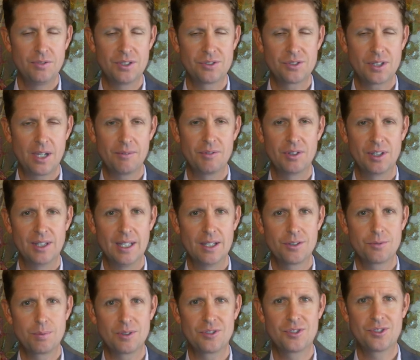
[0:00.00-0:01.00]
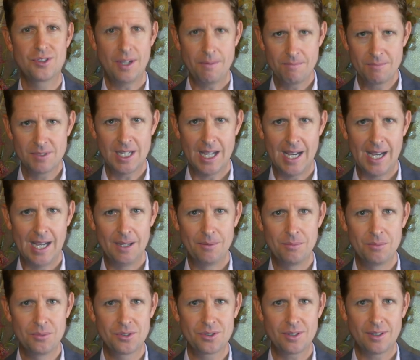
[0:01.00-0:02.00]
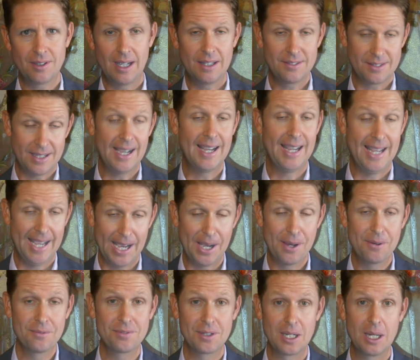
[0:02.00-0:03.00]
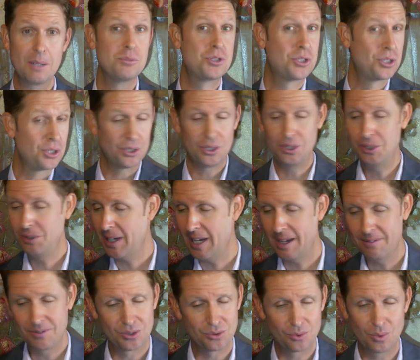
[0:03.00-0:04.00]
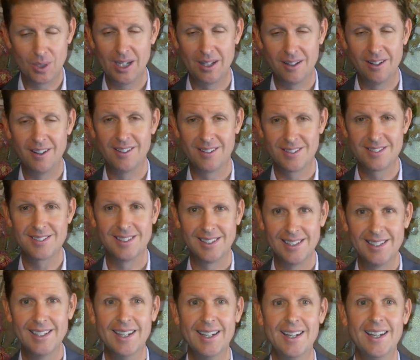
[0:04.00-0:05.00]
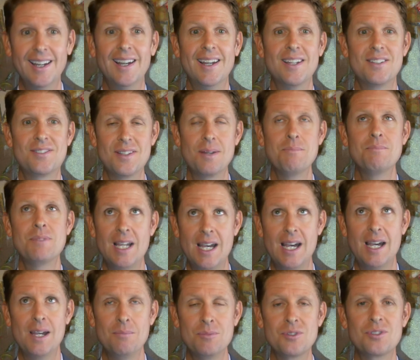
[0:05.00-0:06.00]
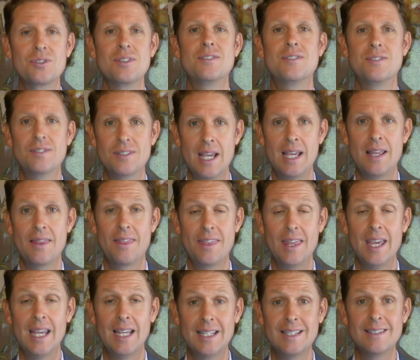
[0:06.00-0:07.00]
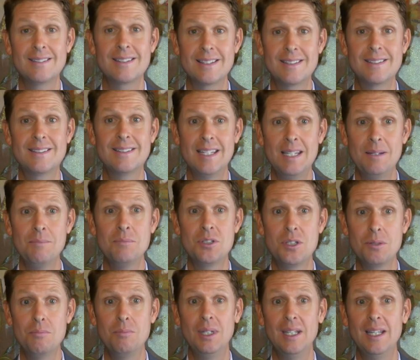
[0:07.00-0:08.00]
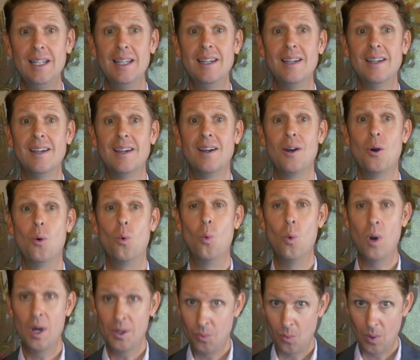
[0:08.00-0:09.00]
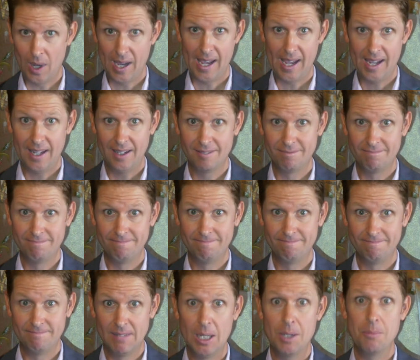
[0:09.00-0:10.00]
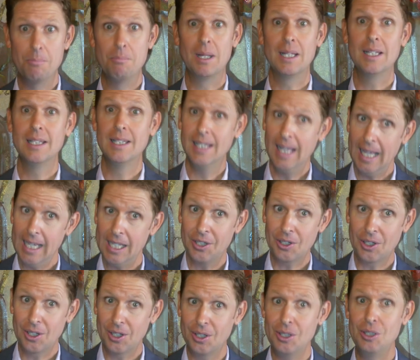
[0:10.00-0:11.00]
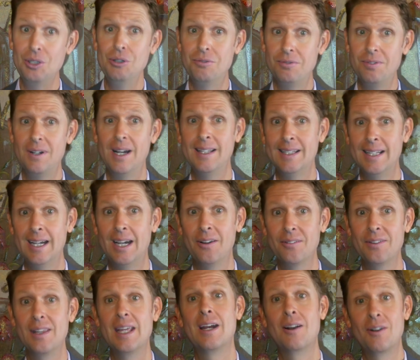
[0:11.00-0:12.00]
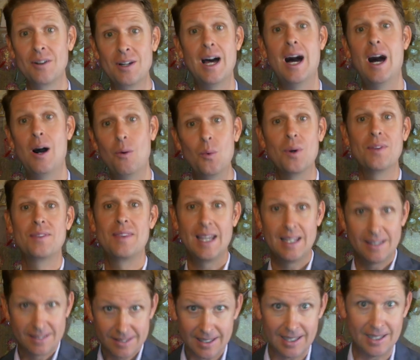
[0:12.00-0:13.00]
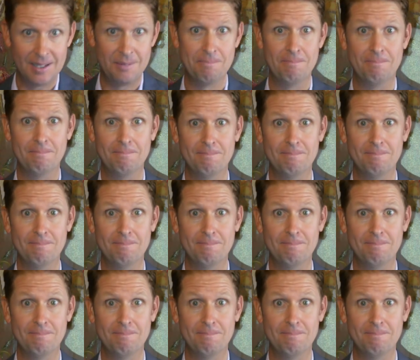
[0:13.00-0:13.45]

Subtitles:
discovered this, but sometimes, as I have, and I'm sure you have as well, honestly, sometimes things seem to be one way, but later you find out they are not what they seem.